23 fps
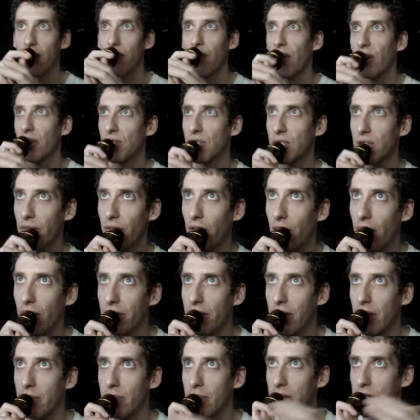First of all,
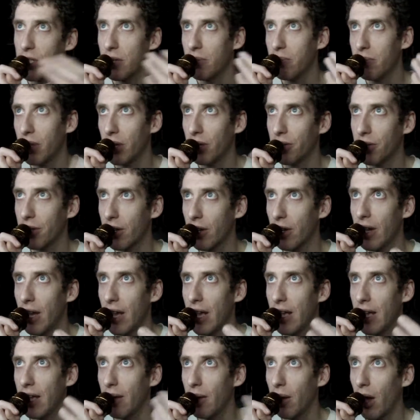the Mission Builder
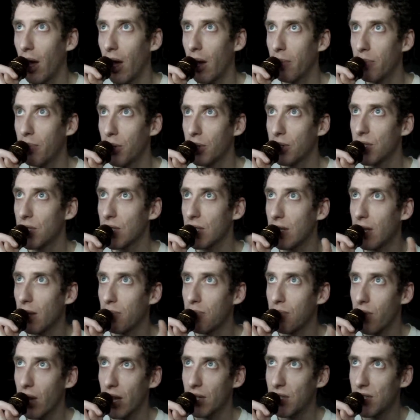puts the
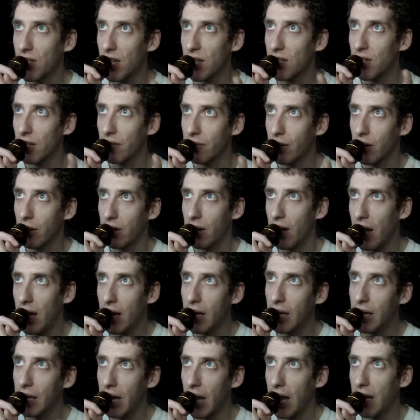process of
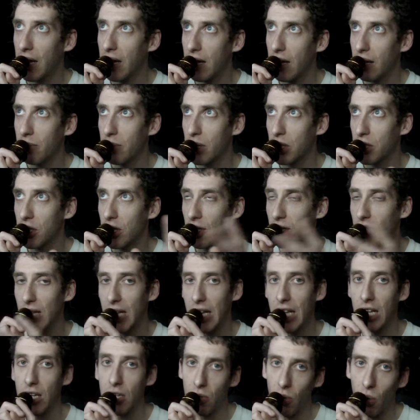creating and editing missions
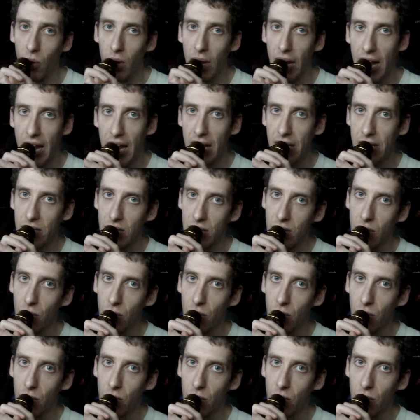in your hands.